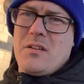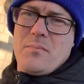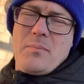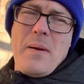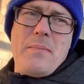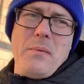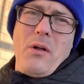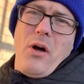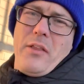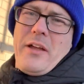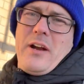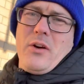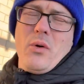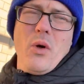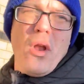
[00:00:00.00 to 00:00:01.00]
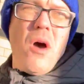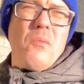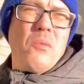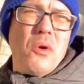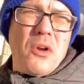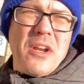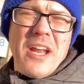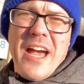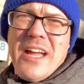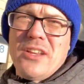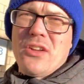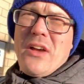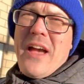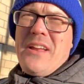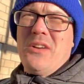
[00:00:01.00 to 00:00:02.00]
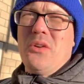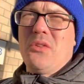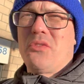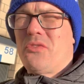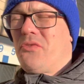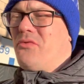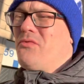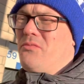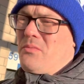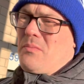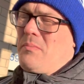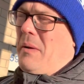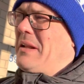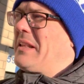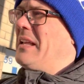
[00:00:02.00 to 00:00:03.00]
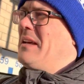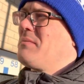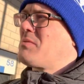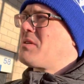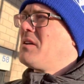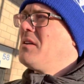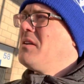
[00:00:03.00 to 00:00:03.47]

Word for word: people on there know a lot more than I do. I know big names,